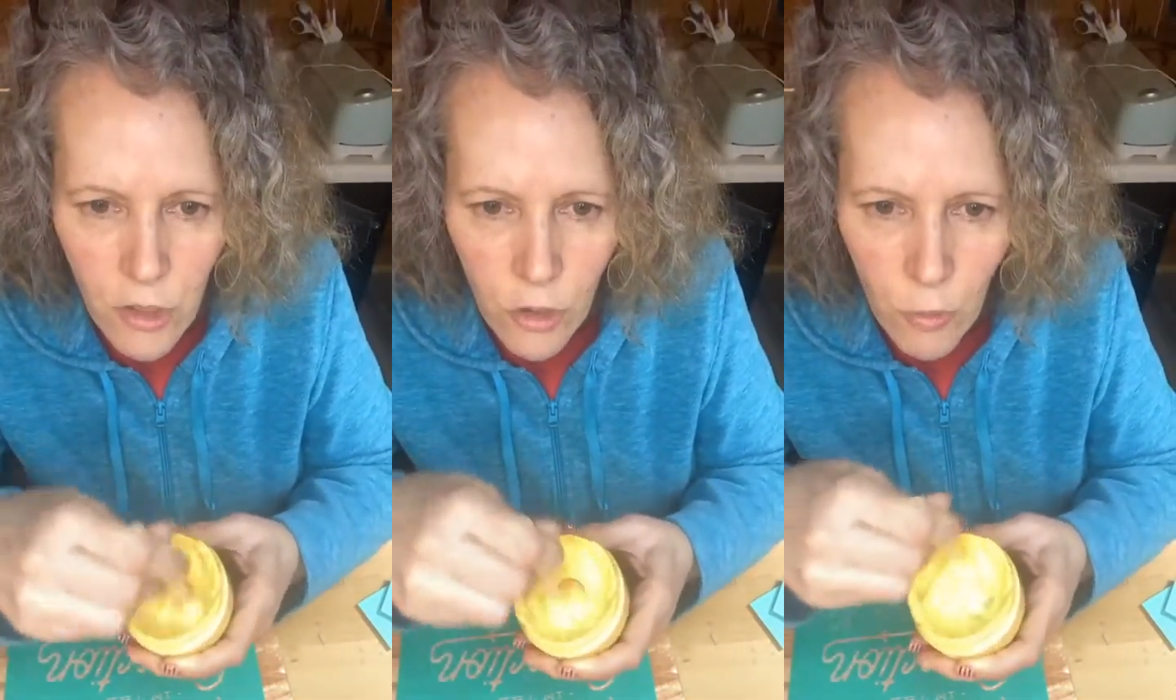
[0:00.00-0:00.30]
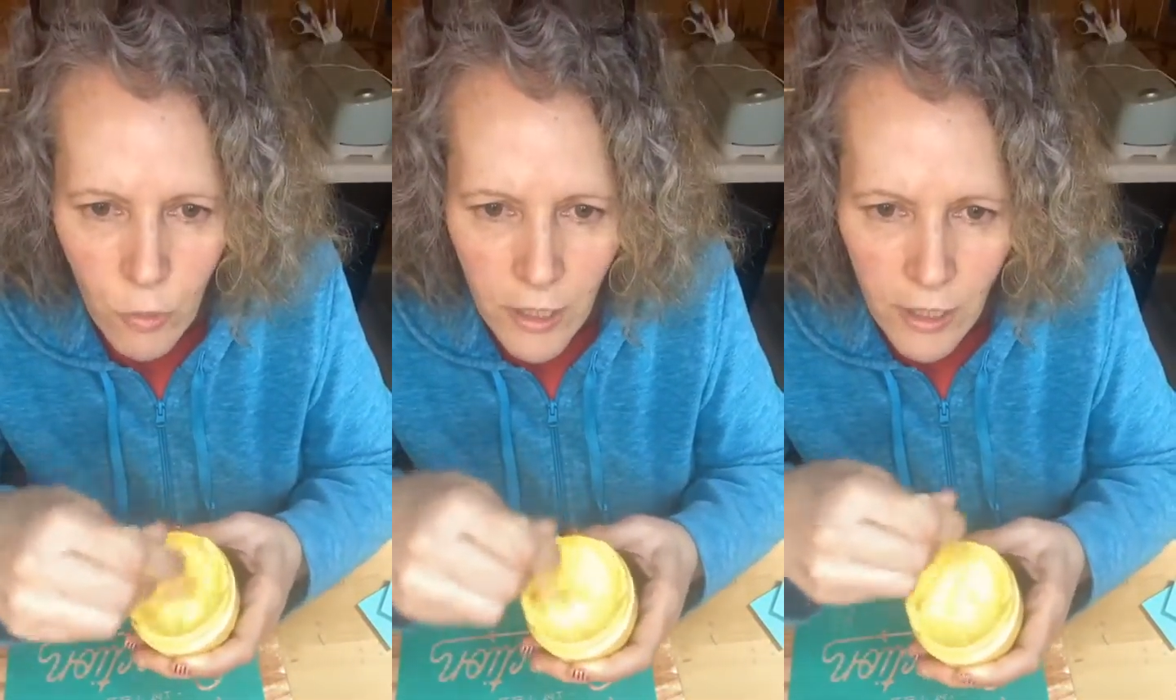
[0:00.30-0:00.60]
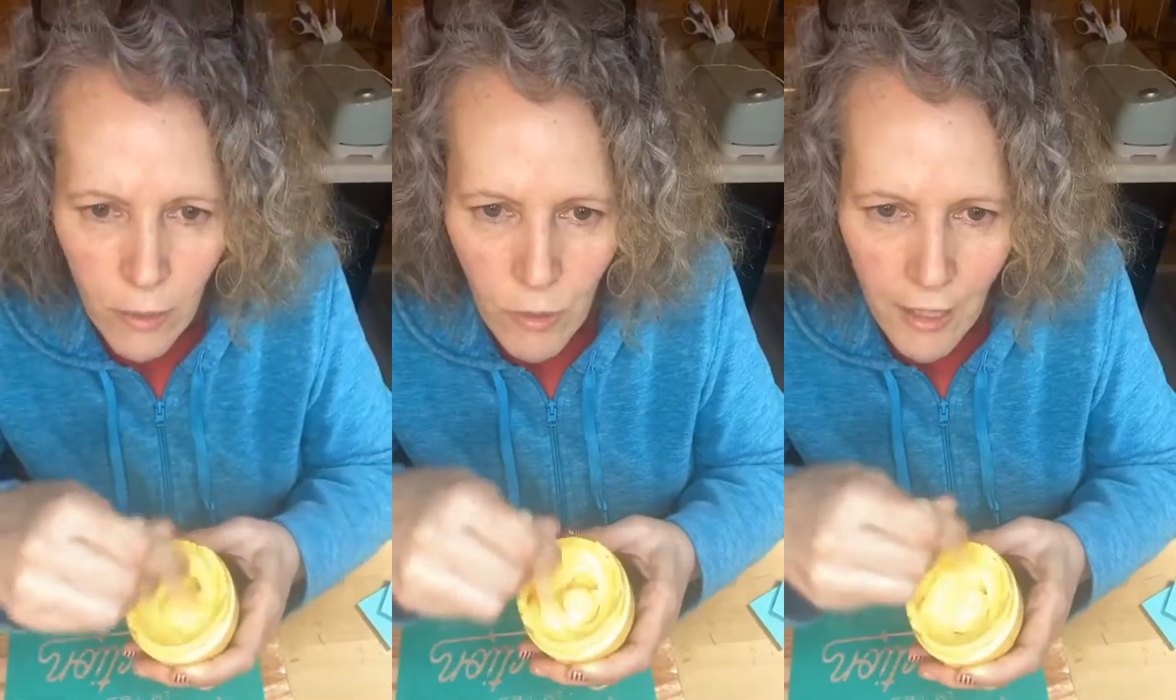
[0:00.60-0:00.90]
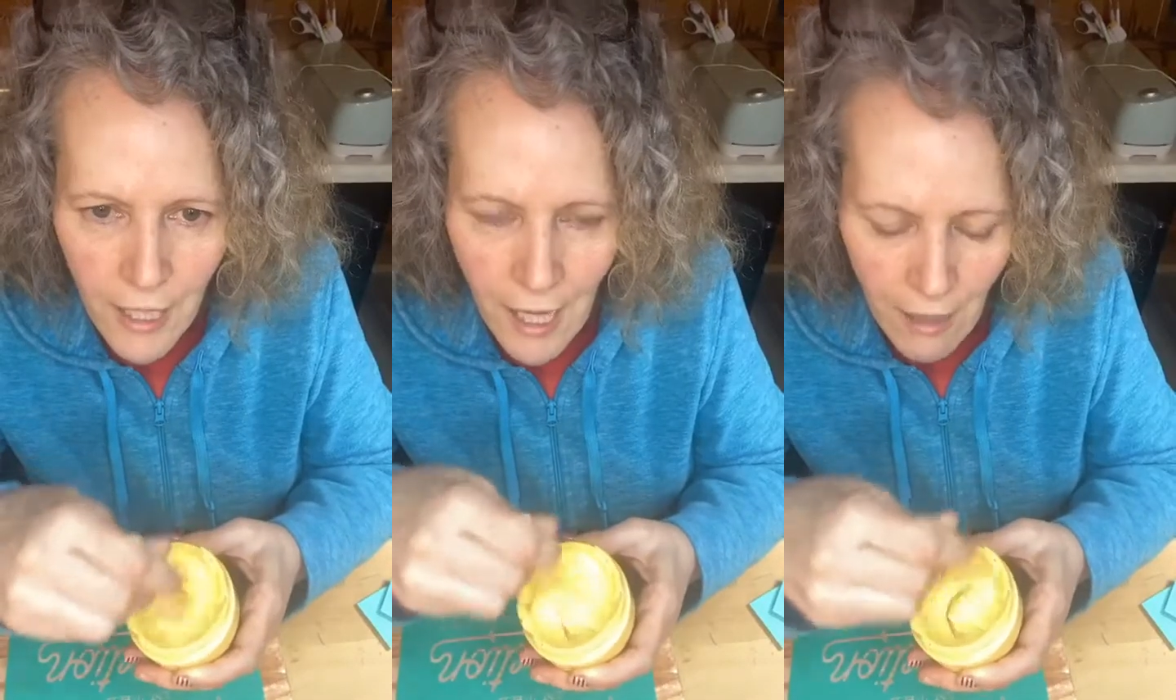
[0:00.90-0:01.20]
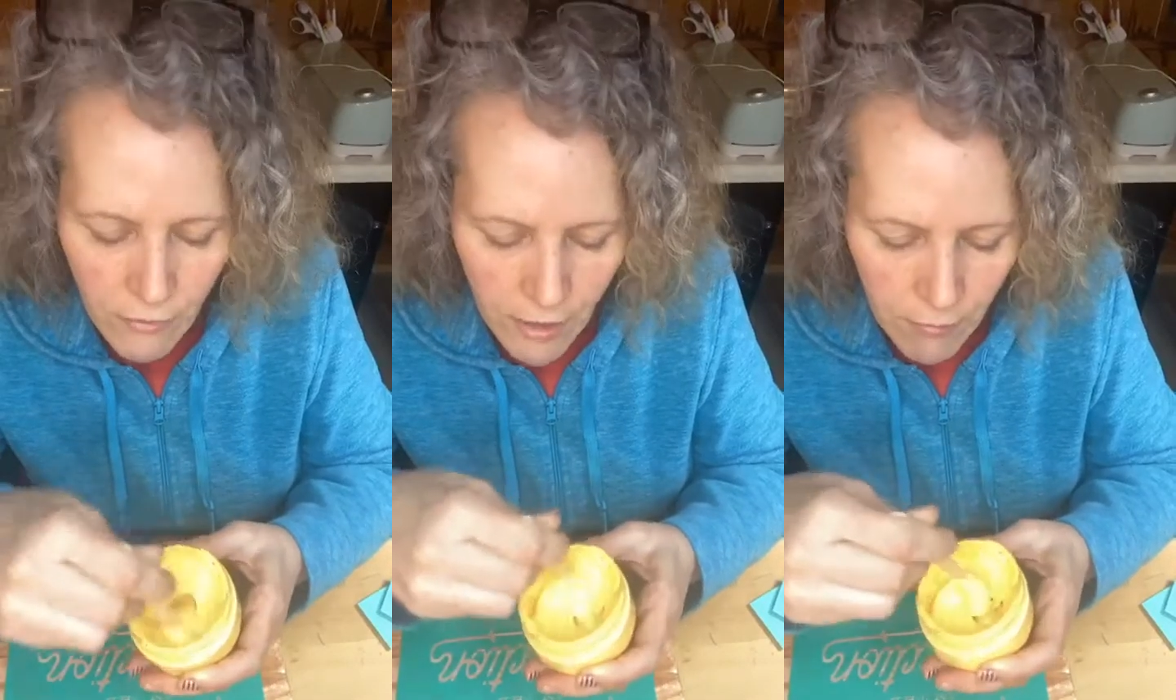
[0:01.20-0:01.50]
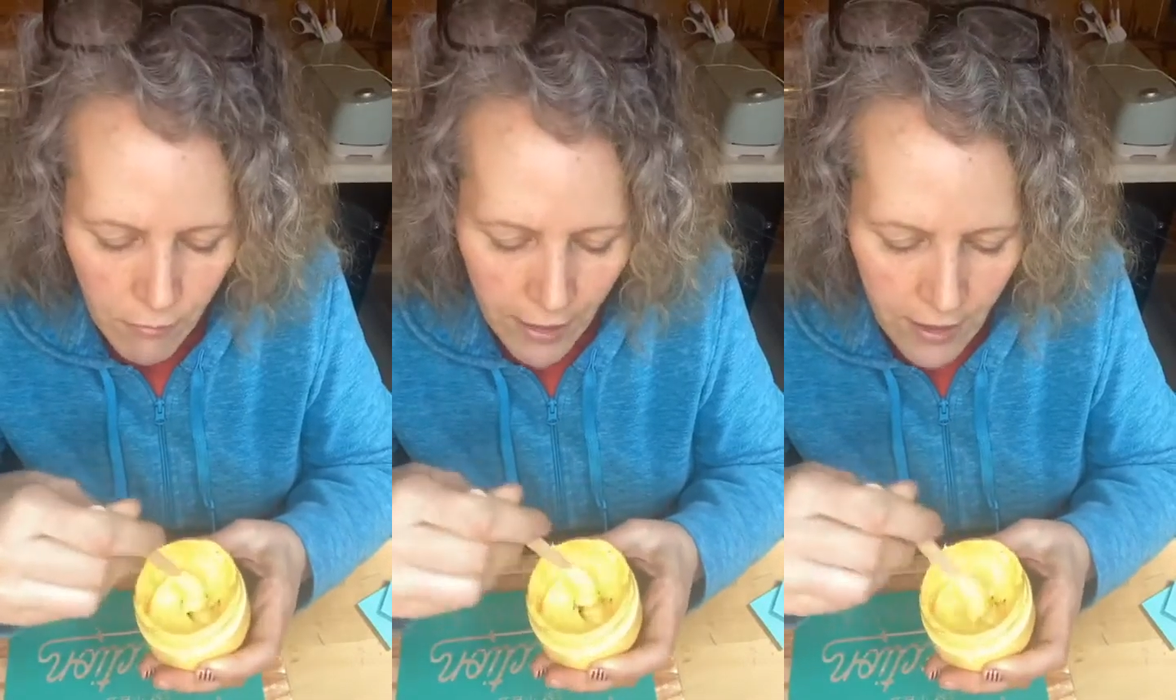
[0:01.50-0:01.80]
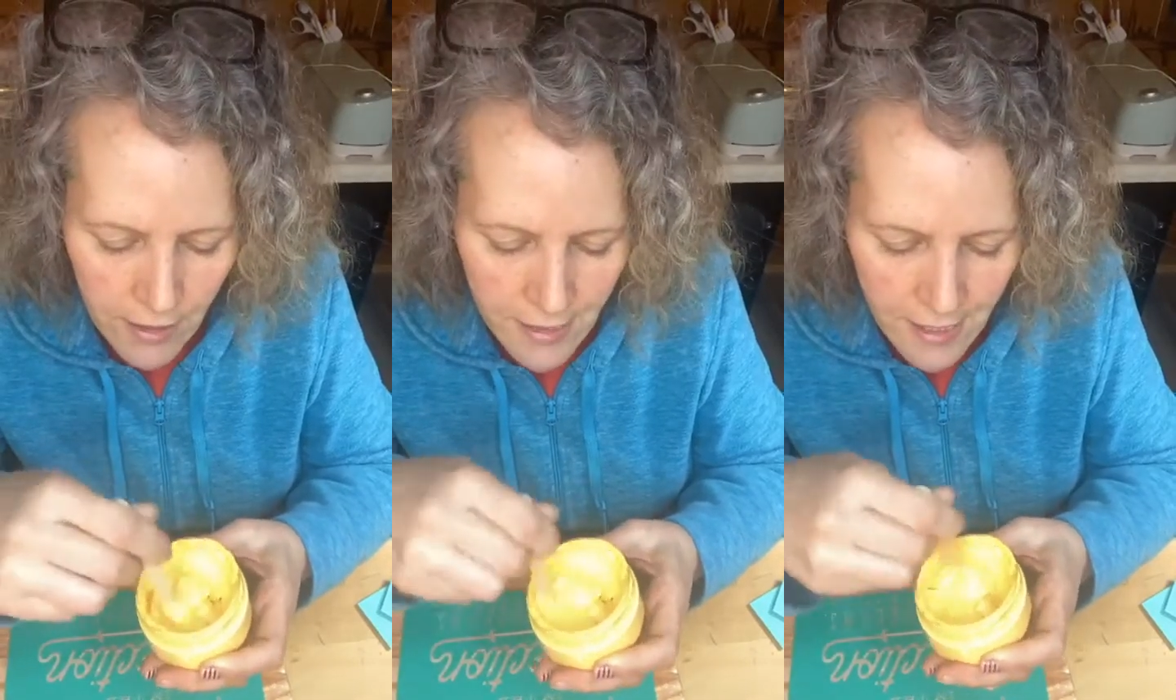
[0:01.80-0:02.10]
You really want to have it
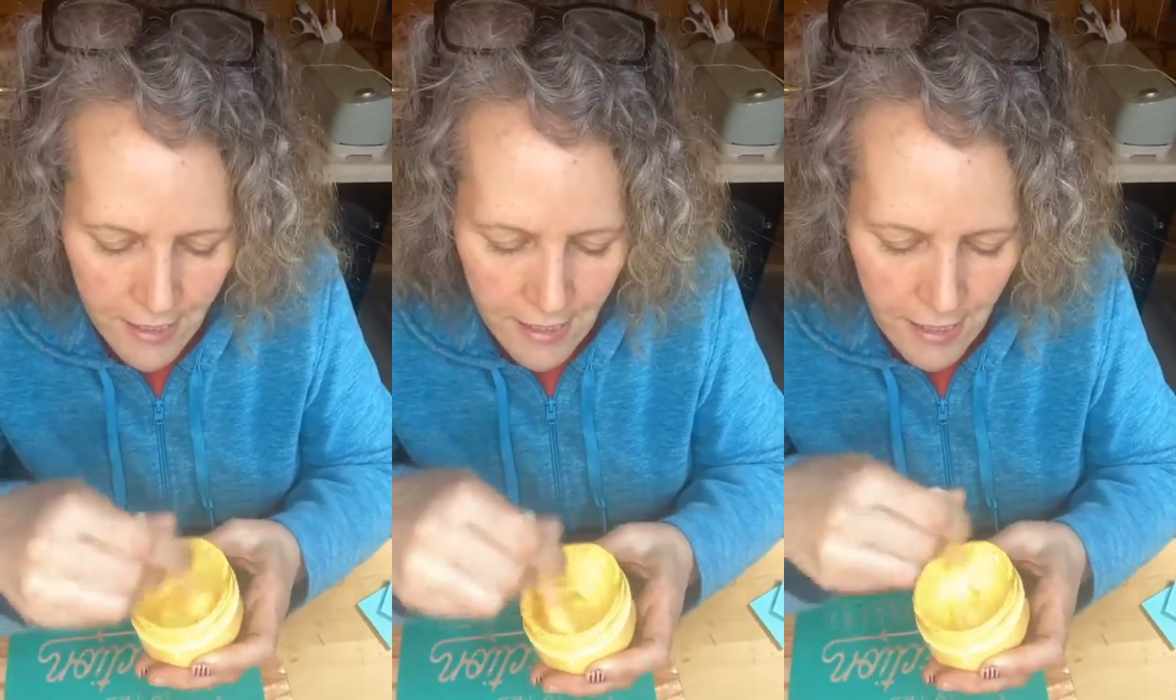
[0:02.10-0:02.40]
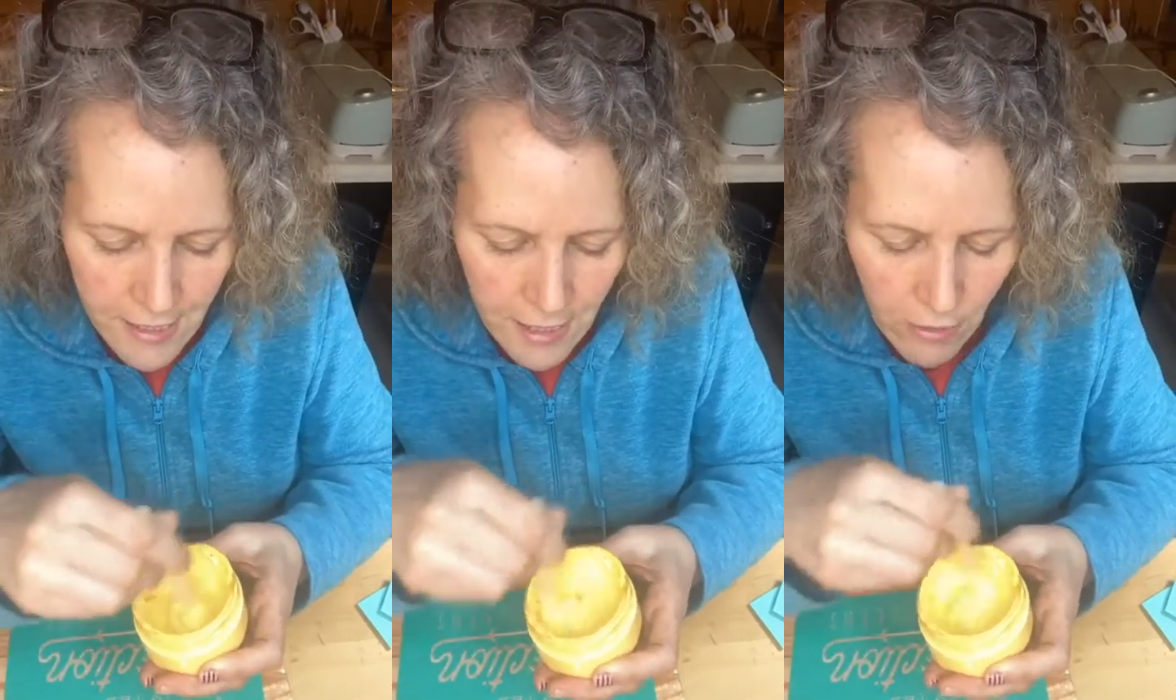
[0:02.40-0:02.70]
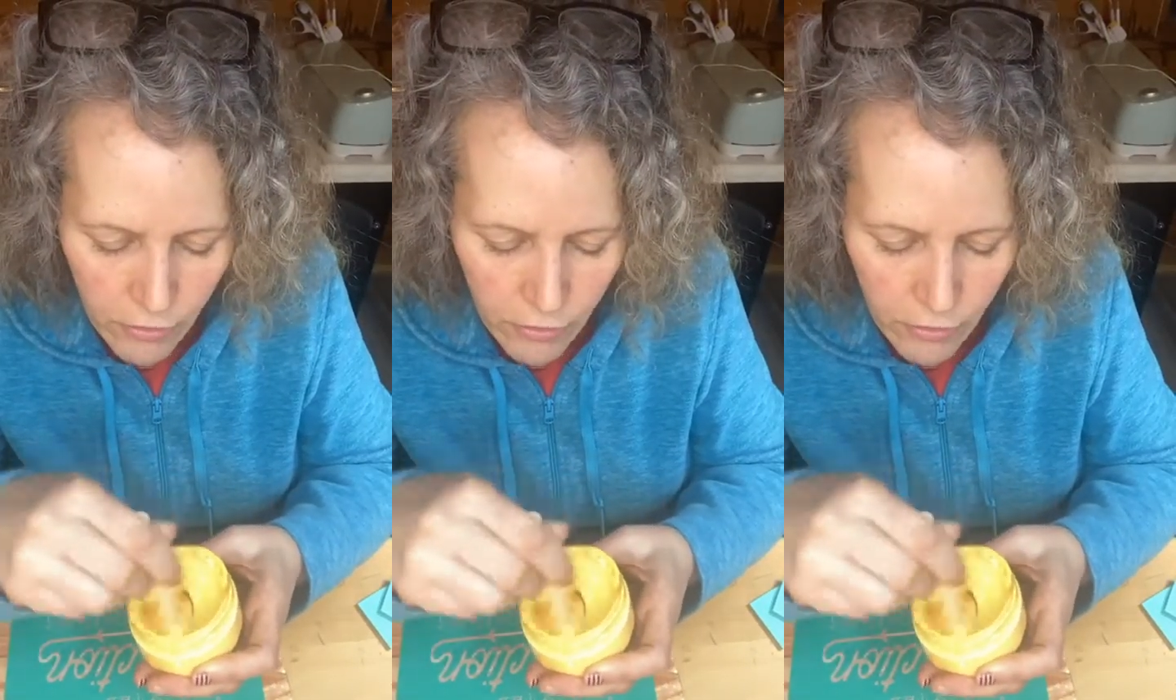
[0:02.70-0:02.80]
like consistency